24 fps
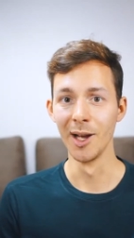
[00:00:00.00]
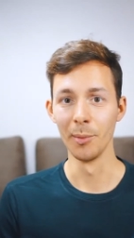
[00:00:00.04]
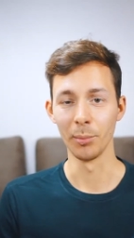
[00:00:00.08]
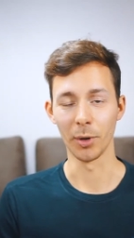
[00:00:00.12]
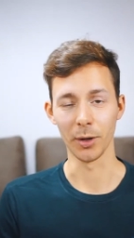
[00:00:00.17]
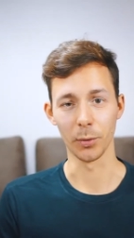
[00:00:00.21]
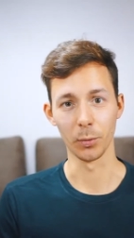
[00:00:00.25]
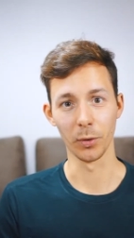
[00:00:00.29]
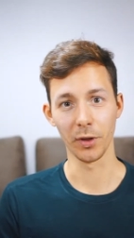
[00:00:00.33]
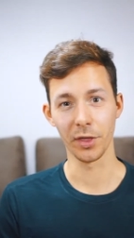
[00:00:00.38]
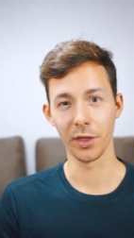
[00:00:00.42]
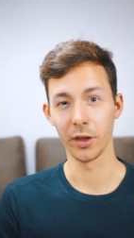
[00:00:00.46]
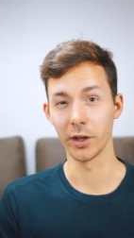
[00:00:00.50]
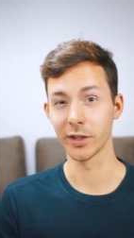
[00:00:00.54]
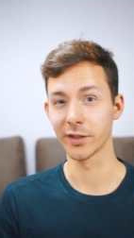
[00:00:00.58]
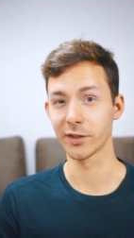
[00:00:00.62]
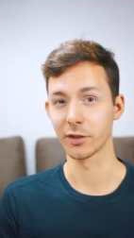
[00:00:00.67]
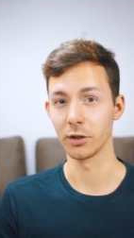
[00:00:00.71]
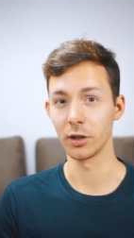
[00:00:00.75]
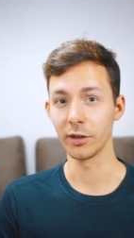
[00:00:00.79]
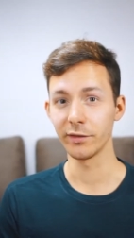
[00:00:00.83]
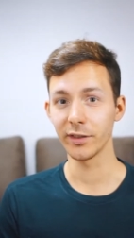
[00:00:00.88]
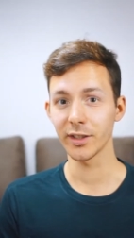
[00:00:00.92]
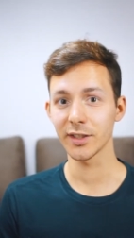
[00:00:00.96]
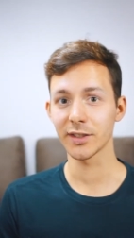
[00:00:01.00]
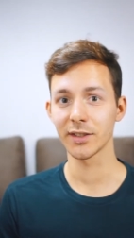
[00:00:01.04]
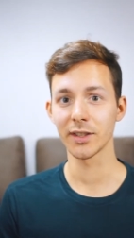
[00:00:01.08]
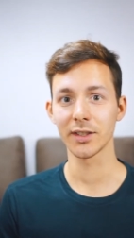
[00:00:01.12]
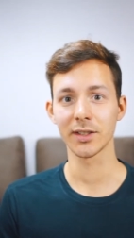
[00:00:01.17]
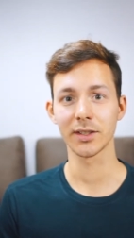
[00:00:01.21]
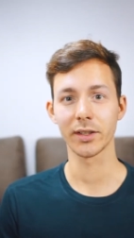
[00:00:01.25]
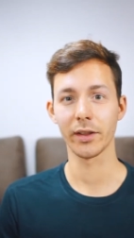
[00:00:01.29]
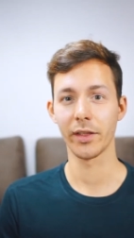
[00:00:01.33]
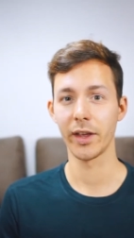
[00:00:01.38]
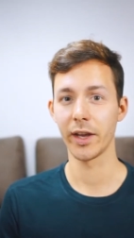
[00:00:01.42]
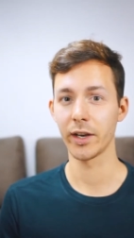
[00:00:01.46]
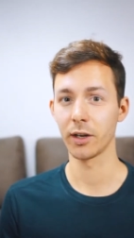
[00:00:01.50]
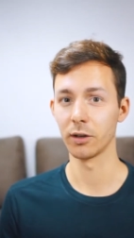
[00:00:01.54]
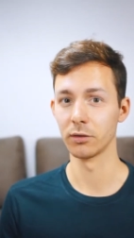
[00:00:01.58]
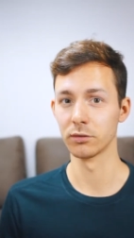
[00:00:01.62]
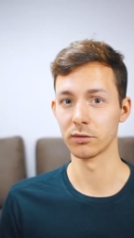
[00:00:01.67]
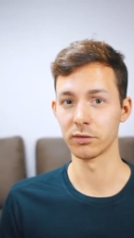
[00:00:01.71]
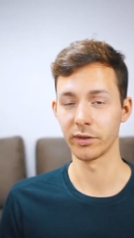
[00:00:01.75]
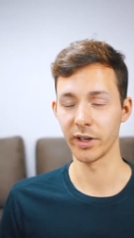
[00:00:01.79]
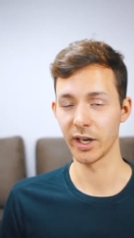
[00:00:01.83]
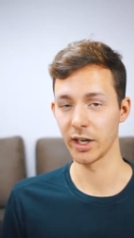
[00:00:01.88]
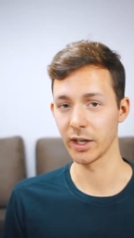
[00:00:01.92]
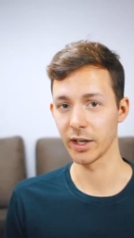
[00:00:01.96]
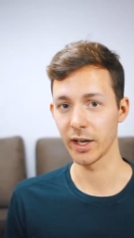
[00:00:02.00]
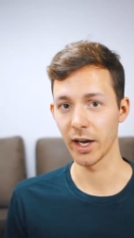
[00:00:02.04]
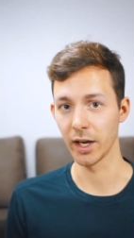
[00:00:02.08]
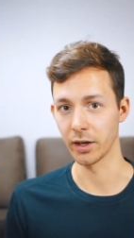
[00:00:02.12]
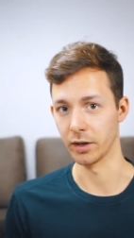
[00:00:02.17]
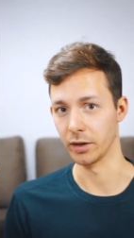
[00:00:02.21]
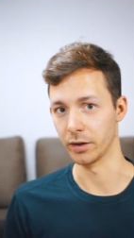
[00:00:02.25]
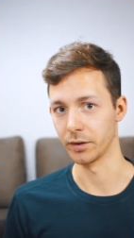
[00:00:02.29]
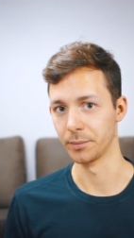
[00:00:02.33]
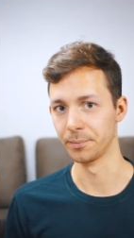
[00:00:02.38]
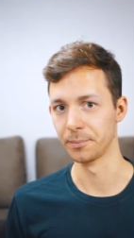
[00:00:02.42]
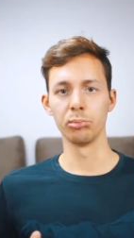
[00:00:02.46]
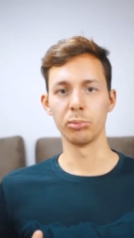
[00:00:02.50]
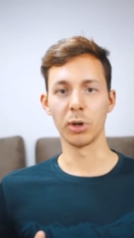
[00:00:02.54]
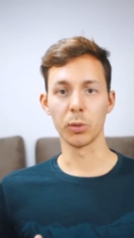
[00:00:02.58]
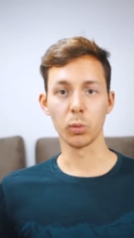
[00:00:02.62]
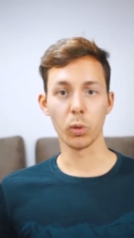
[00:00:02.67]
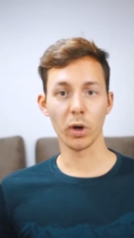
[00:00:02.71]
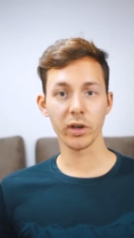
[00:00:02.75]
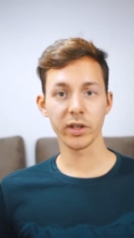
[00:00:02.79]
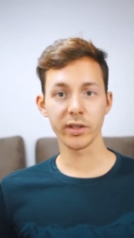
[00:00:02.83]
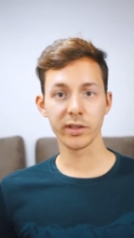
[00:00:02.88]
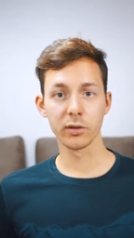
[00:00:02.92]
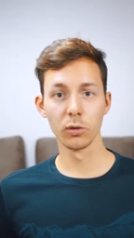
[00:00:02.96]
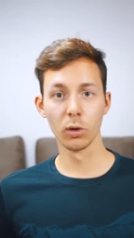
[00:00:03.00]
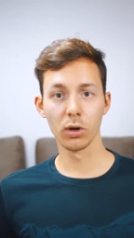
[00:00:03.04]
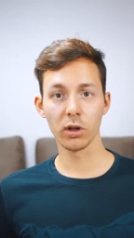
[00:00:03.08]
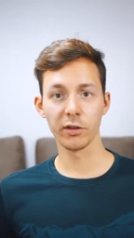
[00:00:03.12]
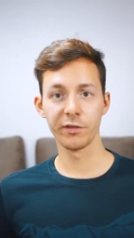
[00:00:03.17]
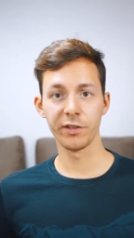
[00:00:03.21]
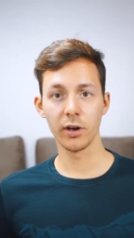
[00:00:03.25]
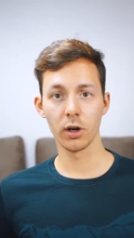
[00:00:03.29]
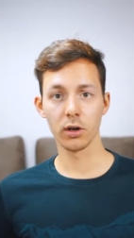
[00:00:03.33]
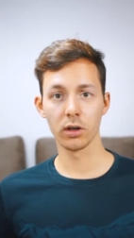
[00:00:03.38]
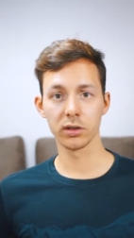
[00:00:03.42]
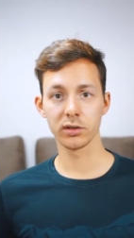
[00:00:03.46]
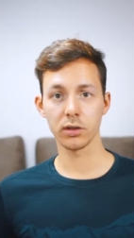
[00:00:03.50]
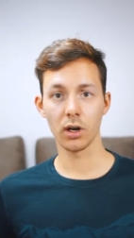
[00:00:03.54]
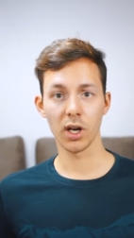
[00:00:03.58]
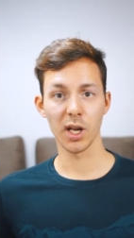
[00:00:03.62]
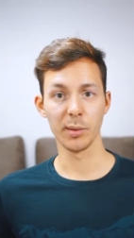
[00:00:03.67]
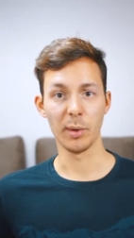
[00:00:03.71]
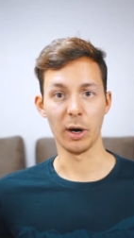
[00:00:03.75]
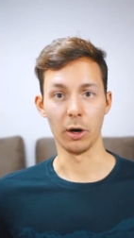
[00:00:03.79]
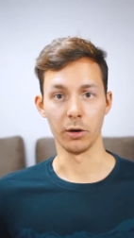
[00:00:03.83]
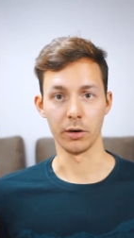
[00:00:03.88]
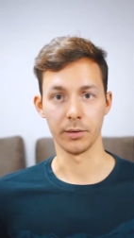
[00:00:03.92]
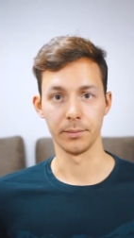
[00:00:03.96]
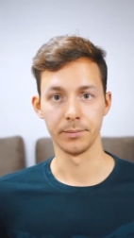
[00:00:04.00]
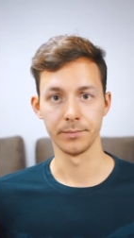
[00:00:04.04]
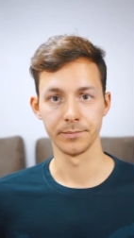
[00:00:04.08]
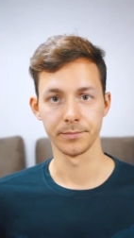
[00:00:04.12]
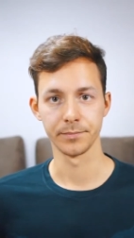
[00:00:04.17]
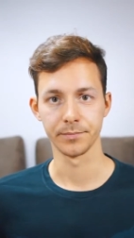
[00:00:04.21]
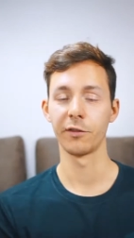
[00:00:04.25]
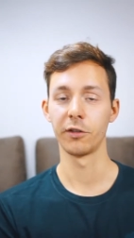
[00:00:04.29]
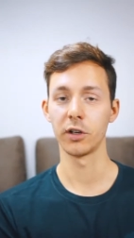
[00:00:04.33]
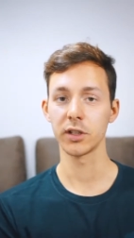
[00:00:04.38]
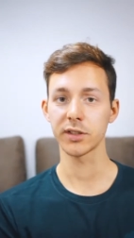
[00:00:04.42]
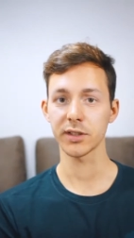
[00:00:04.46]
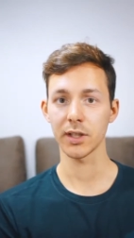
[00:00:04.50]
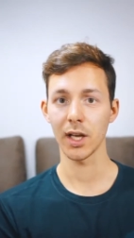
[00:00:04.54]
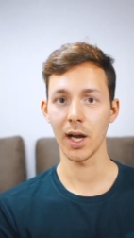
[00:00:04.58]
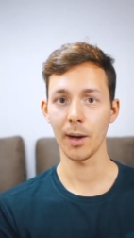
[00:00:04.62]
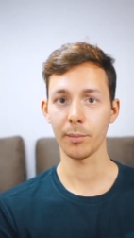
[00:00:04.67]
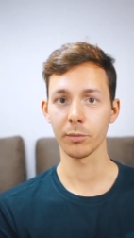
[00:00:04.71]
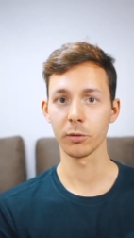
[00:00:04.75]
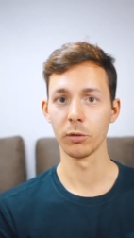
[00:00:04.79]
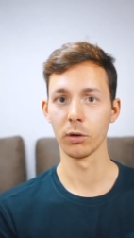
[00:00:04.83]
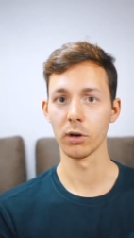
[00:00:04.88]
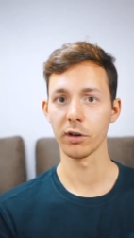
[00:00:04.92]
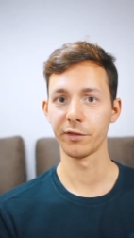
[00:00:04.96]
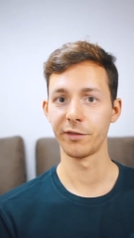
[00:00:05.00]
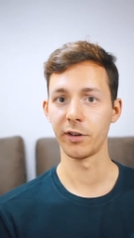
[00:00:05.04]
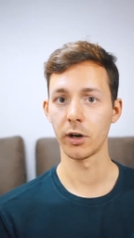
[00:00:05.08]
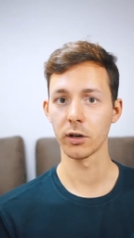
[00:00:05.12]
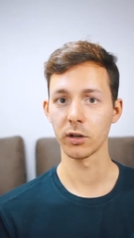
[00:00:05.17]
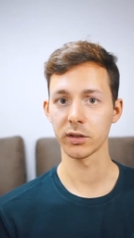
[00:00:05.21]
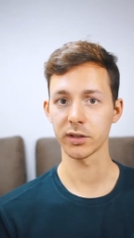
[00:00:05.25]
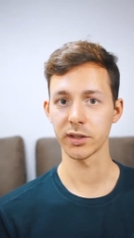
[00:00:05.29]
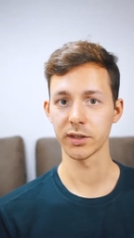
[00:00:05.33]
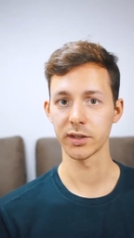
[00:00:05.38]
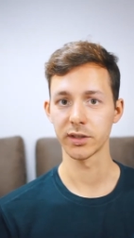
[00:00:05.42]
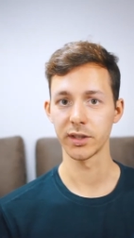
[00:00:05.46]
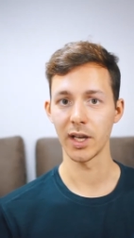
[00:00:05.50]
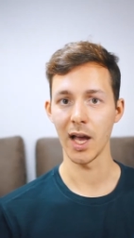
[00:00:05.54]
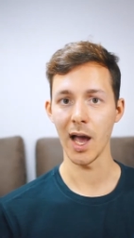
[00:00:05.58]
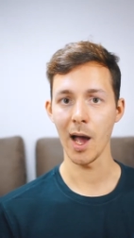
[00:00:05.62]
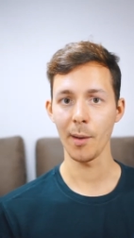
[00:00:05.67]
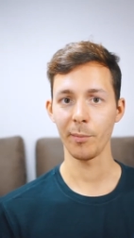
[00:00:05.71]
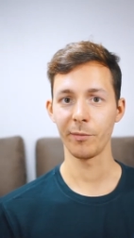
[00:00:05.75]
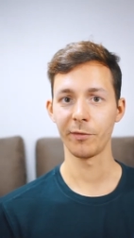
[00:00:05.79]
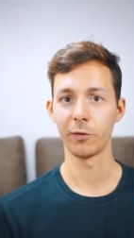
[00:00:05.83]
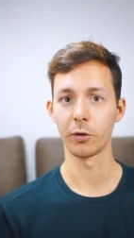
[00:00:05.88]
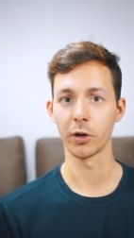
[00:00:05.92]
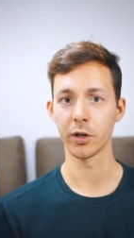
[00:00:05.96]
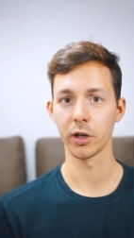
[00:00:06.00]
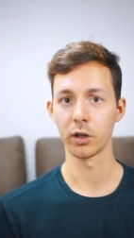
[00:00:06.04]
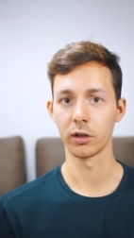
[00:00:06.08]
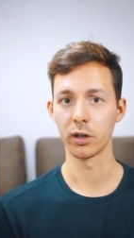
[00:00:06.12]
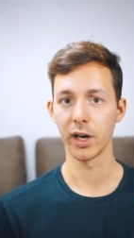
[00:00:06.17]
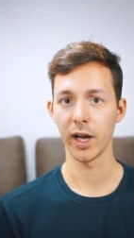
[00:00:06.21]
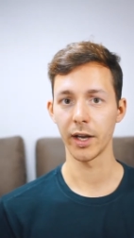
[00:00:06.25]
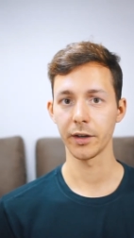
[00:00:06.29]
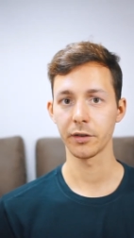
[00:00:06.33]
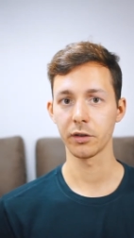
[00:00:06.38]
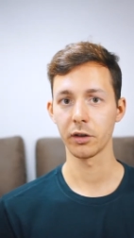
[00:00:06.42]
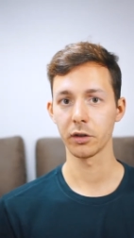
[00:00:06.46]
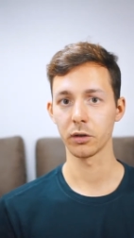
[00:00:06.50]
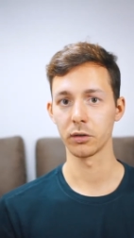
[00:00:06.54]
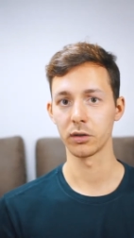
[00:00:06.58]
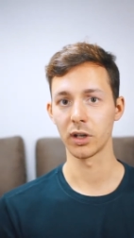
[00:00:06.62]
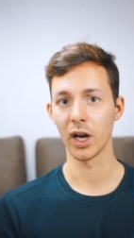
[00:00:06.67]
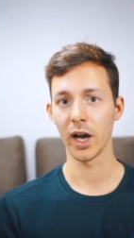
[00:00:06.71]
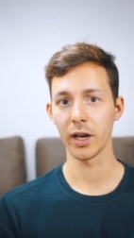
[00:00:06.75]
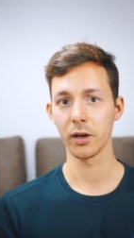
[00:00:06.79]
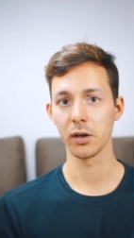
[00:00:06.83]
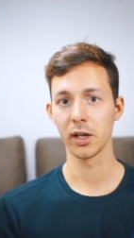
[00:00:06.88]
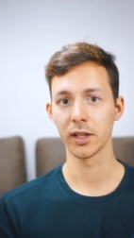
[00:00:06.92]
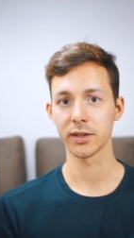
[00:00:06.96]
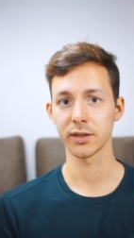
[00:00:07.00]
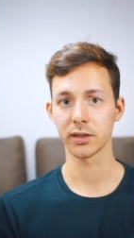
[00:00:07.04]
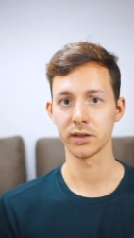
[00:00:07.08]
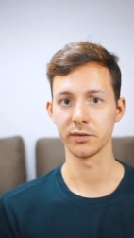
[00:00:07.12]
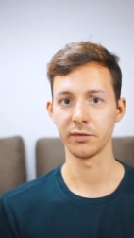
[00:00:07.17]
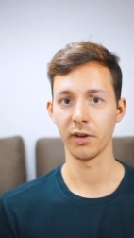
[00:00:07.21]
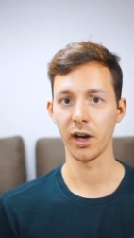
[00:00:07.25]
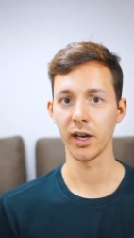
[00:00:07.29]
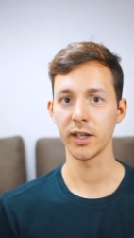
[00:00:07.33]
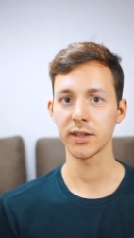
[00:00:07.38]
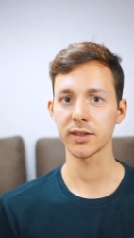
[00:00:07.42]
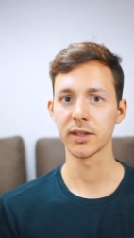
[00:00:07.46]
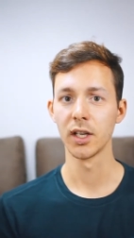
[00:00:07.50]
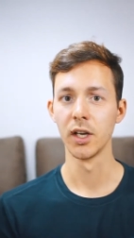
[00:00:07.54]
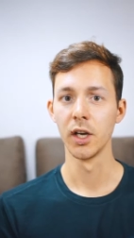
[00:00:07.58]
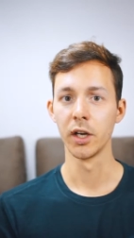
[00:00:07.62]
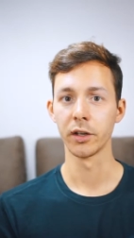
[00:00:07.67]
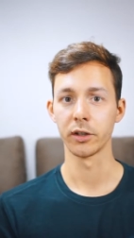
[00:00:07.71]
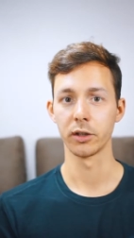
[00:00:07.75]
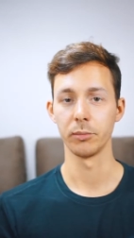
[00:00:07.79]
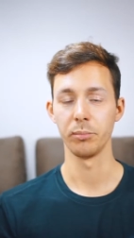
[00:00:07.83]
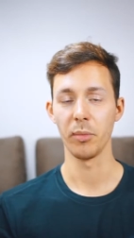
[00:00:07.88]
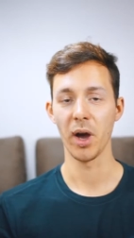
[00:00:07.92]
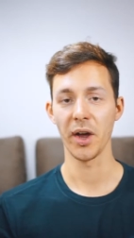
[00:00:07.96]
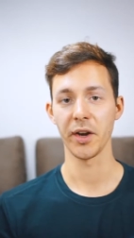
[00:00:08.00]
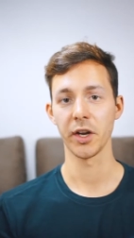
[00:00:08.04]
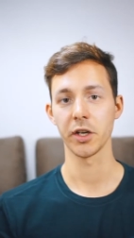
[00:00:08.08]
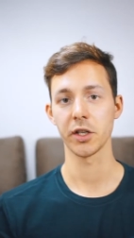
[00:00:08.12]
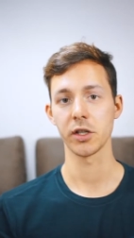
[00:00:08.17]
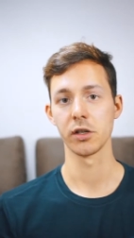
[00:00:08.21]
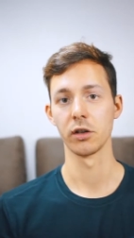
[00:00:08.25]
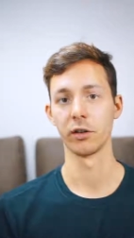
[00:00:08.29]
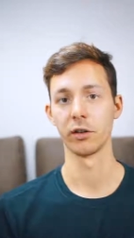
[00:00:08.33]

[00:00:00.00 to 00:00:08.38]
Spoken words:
but with the services, they don't really get it. But what is Google Photos all about? First up, Google Photos is an app for your Android or iOS device to manage